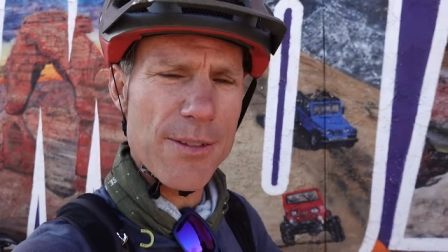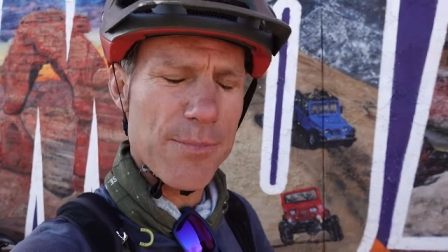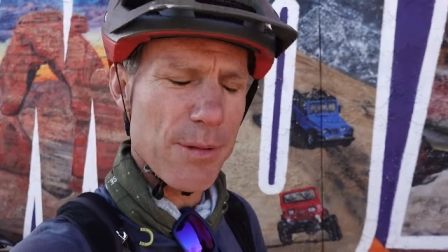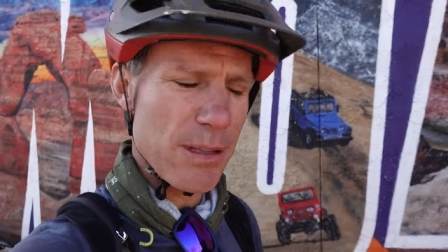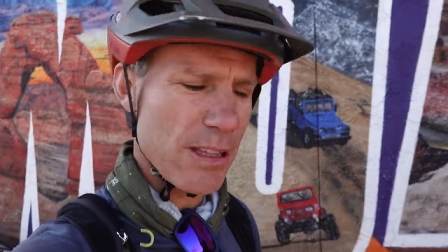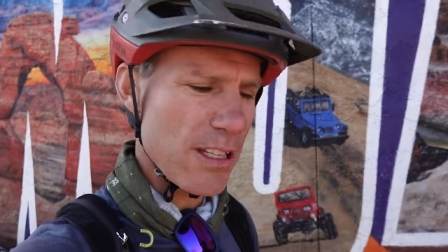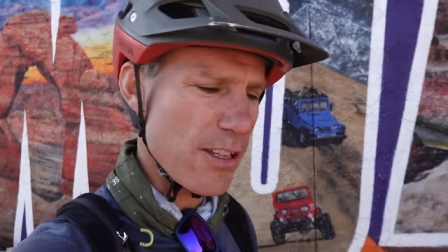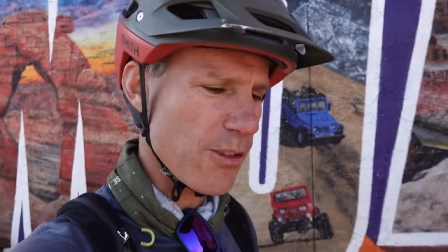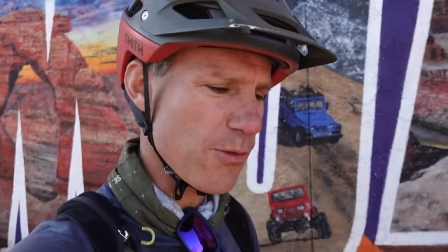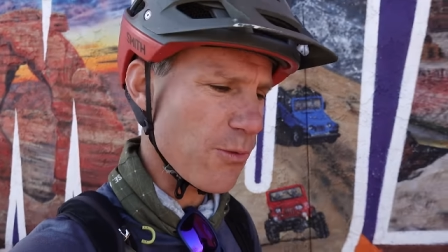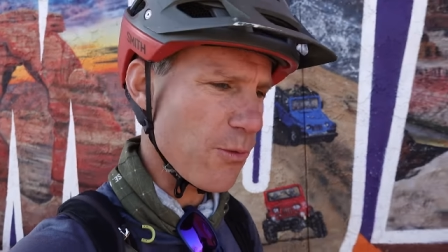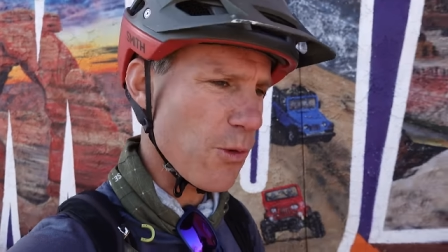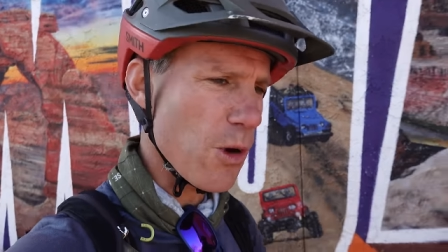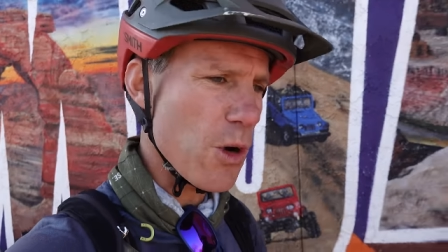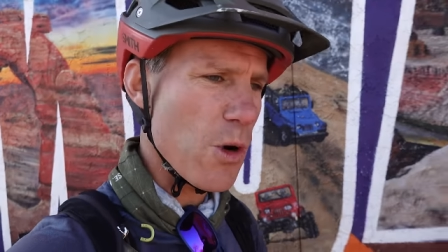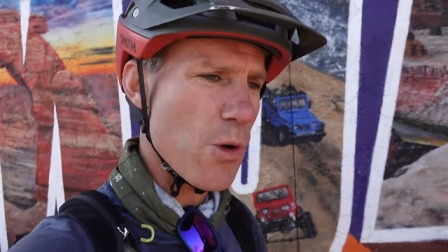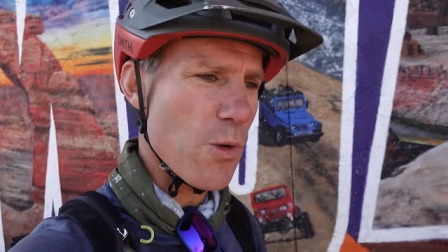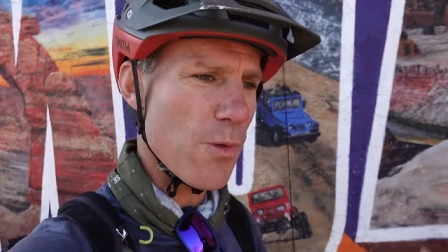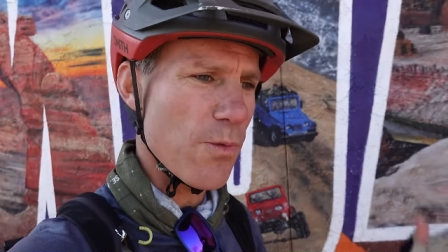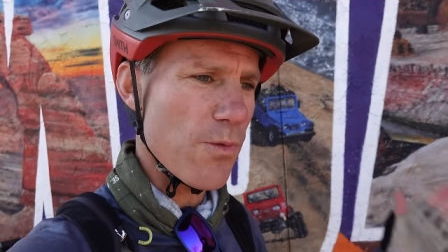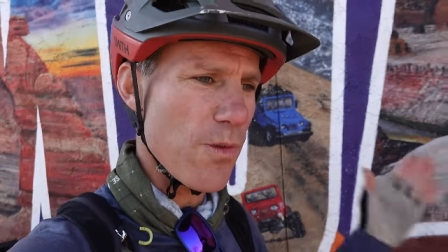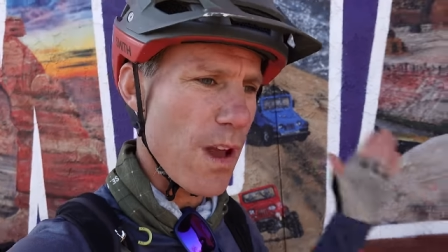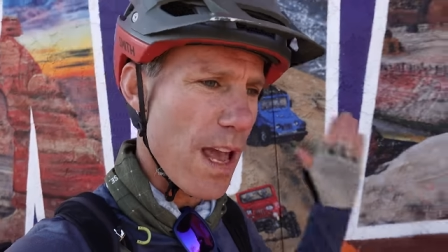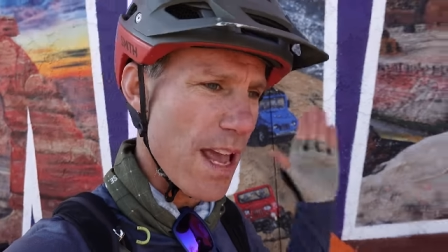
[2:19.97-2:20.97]
But this
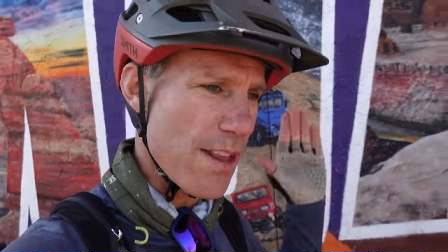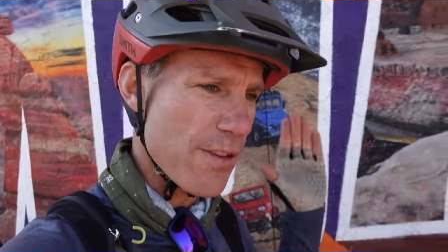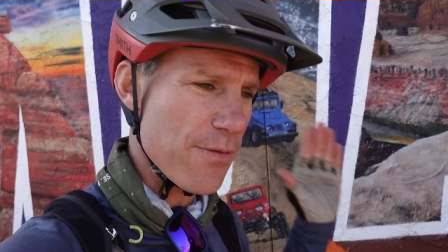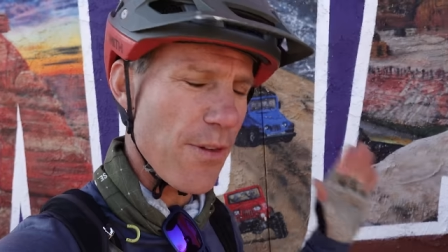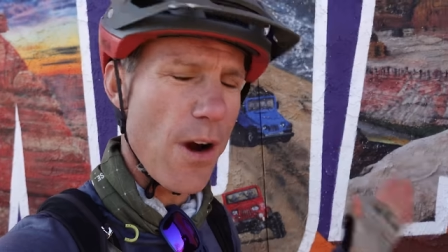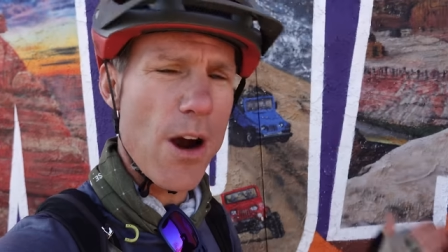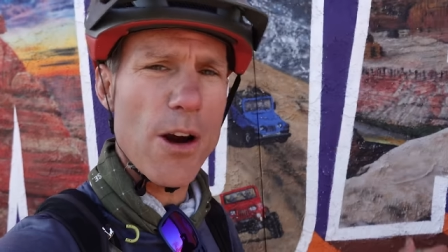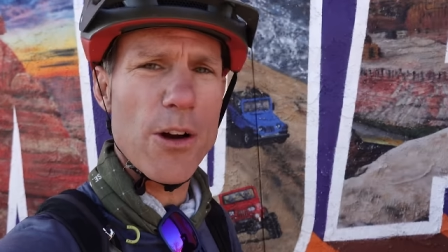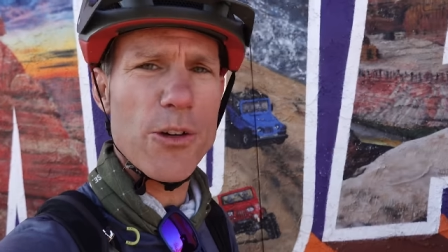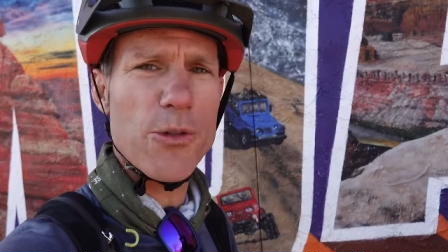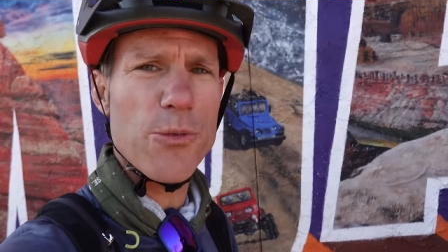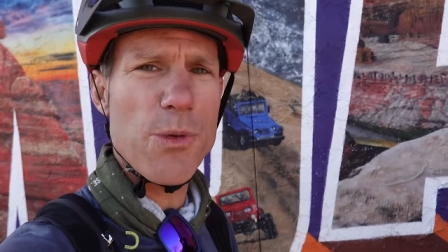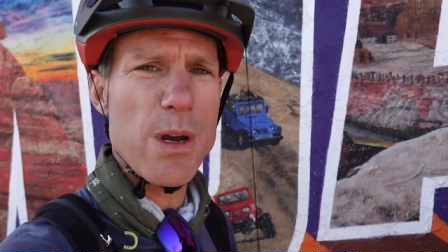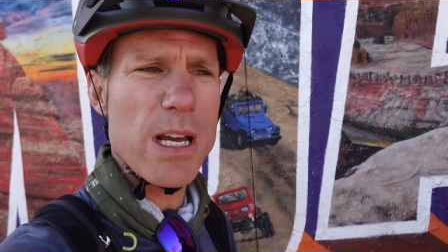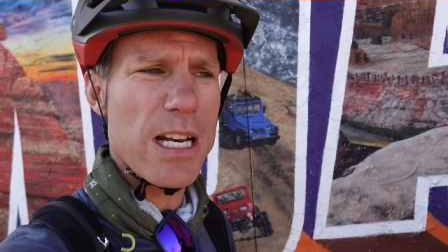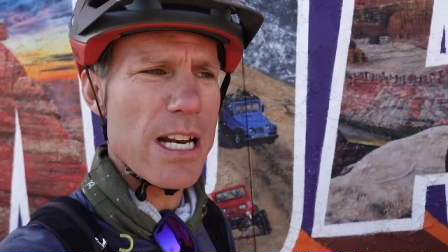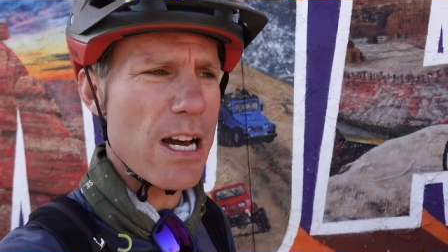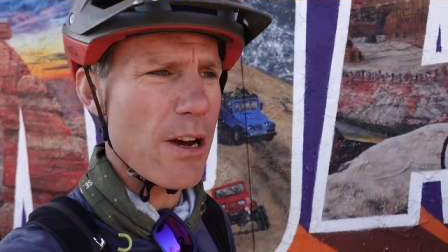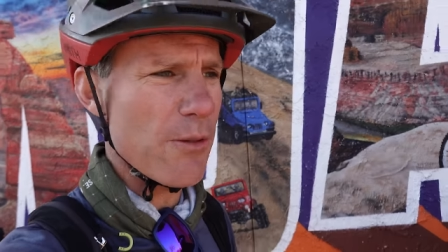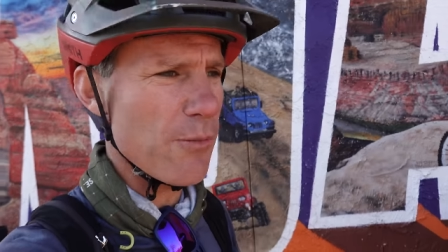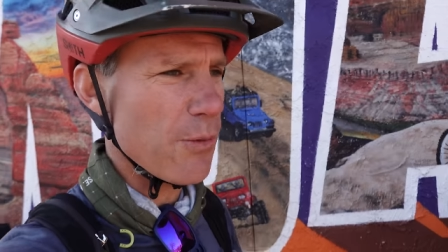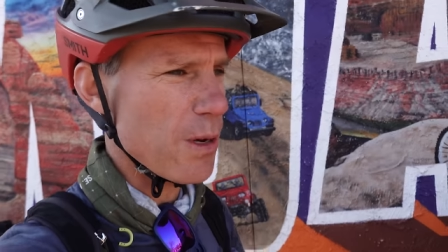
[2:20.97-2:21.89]
route, as far as we know,